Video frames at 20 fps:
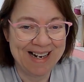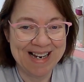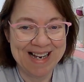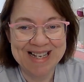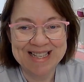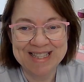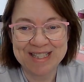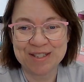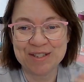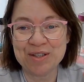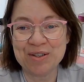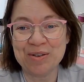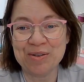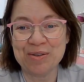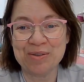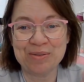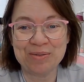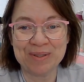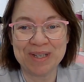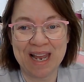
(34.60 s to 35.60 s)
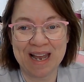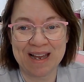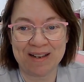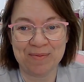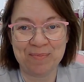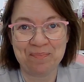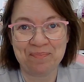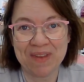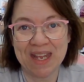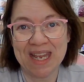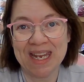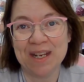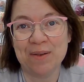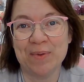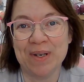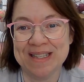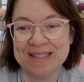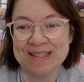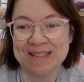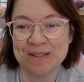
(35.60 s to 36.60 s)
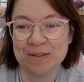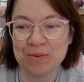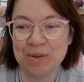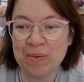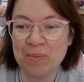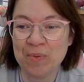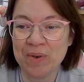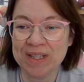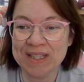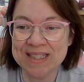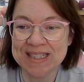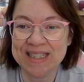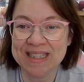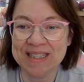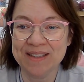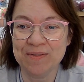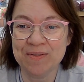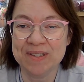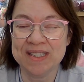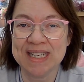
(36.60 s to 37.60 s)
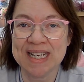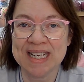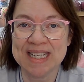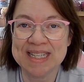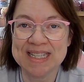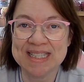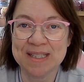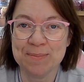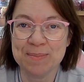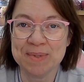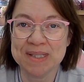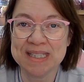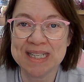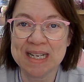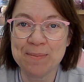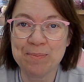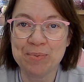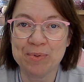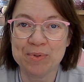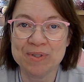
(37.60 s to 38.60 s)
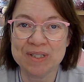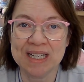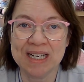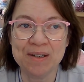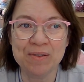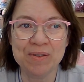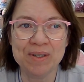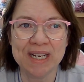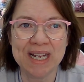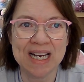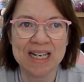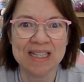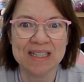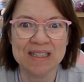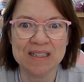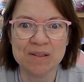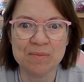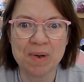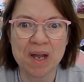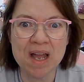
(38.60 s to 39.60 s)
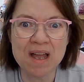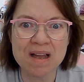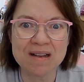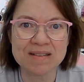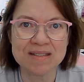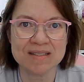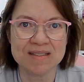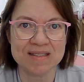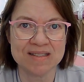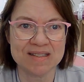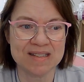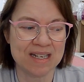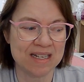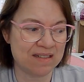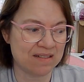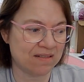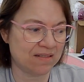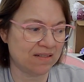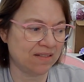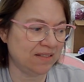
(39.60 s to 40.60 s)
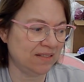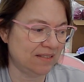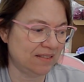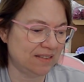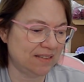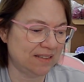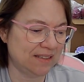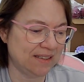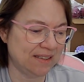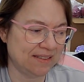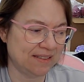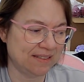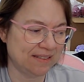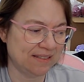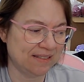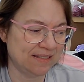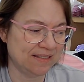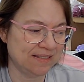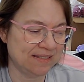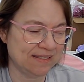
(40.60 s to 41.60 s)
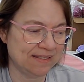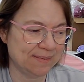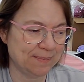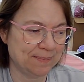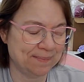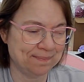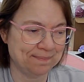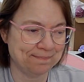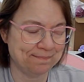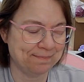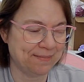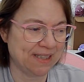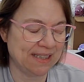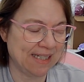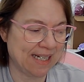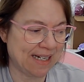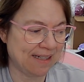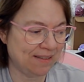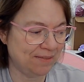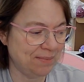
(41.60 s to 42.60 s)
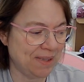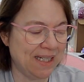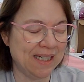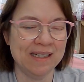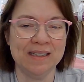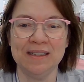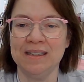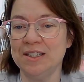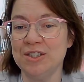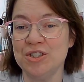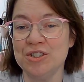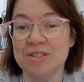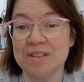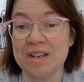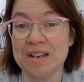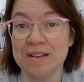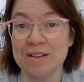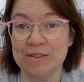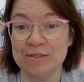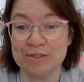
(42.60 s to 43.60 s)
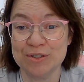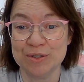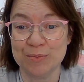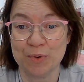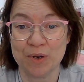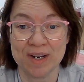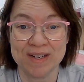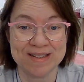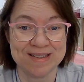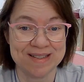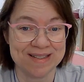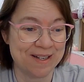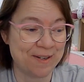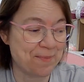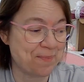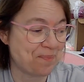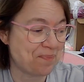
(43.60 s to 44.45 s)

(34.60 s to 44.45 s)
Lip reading: So I wanted to give Sandy some samples and I only had a little box to send her, but yeah, and she's got a little surprise in there.